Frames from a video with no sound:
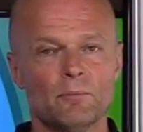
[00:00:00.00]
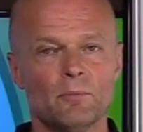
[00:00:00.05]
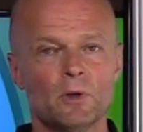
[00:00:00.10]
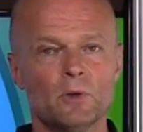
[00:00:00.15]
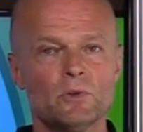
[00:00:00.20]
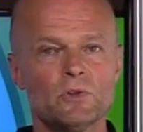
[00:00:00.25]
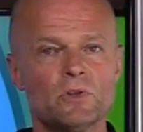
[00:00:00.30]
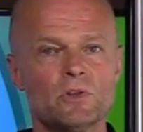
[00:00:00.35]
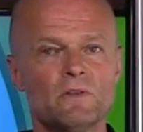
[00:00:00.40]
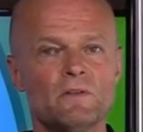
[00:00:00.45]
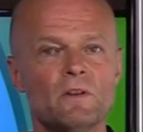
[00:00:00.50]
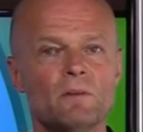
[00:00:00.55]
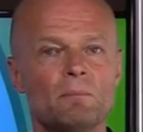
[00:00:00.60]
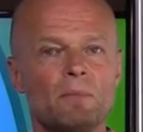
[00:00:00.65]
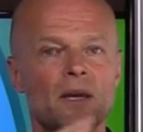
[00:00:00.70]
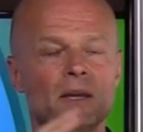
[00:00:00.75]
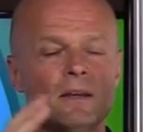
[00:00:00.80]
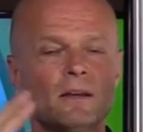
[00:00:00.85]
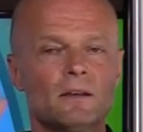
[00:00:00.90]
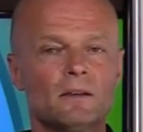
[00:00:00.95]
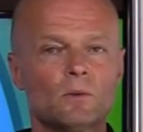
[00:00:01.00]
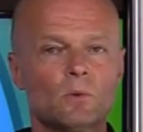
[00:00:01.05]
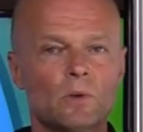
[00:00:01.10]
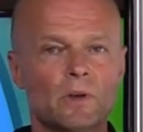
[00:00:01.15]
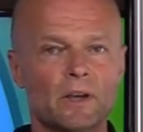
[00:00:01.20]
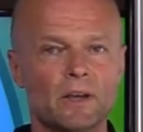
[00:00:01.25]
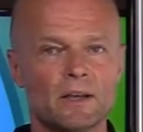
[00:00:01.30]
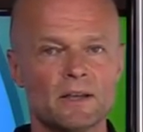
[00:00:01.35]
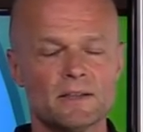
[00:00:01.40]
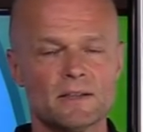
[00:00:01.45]
Most of the medical
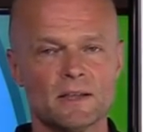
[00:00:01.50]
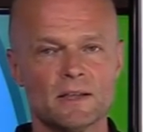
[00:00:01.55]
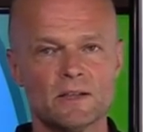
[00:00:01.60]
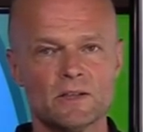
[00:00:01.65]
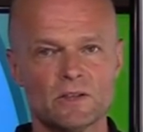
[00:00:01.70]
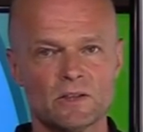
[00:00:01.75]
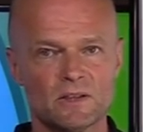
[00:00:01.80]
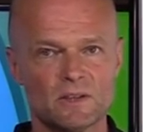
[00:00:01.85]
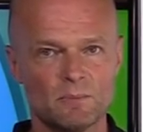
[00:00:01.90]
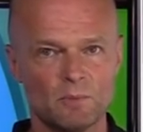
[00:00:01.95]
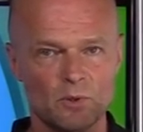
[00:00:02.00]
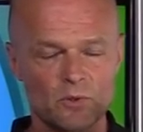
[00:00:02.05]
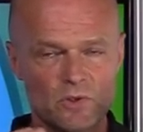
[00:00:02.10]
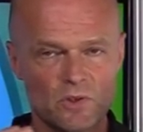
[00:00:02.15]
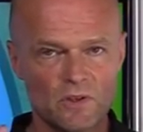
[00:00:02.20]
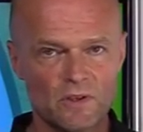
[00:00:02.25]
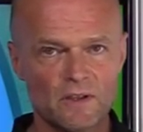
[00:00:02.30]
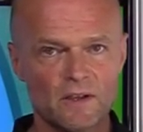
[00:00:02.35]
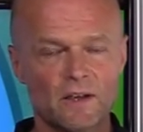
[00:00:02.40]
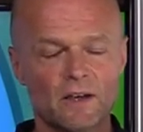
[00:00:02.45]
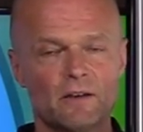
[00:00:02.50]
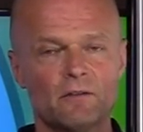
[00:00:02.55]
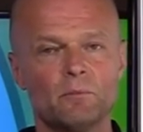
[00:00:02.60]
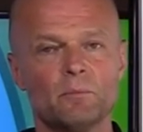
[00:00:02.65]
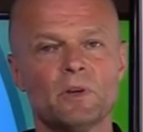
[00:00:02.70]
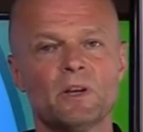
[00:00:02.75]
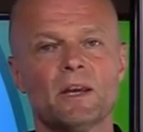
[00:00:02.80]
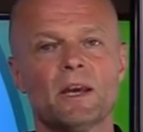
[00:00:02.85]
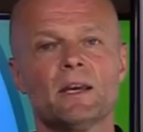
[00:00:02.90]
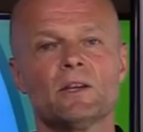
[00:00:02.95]
organizations, most of the
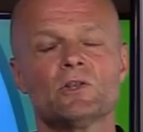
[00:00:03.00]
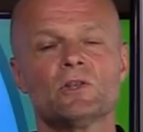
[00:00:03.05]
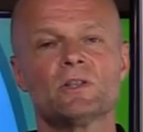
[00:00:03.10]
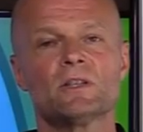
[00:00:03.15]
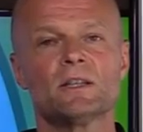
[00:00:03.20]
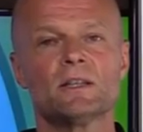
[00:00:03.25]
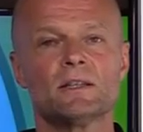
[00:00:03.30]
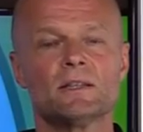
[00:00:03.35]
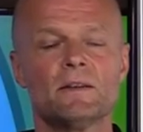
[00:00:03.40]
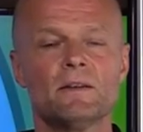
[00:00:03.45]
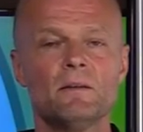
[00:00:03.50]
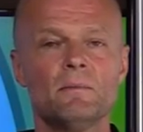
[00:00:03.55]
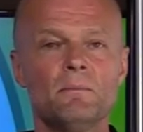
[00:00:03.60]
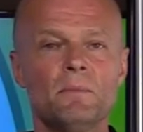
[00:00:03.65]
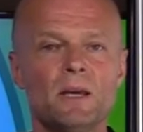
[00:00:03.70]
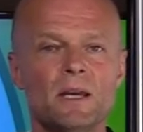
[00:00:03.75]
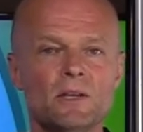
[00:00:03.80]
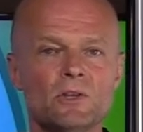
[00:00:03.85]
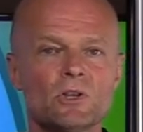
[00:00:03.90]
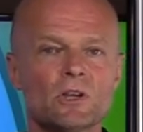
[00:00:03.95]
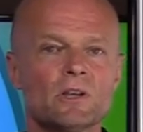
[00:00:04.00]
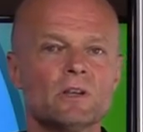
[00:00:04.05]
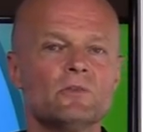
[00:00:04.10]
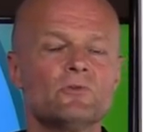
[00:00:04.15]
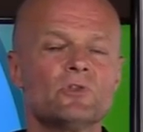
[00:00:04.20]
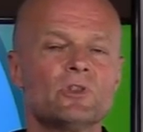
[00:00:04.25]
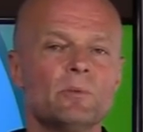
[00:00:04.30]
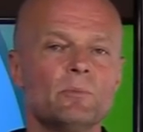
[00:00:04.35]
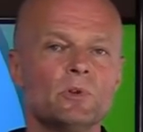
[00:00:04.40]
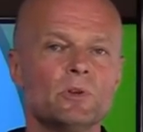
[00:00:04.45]
government agencies, their major
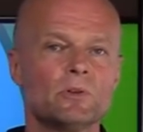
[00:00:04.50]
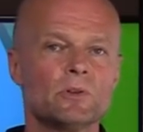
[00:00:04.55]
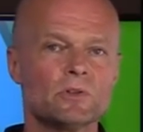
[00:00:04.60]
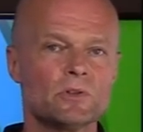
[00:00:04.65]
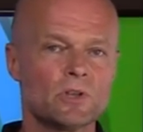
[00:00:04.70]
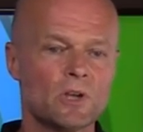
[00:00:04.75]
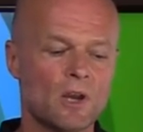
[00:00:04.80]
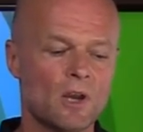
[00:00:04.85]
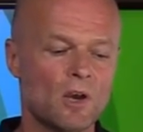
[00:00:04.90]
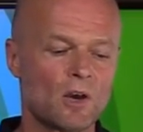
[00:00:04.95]
contributors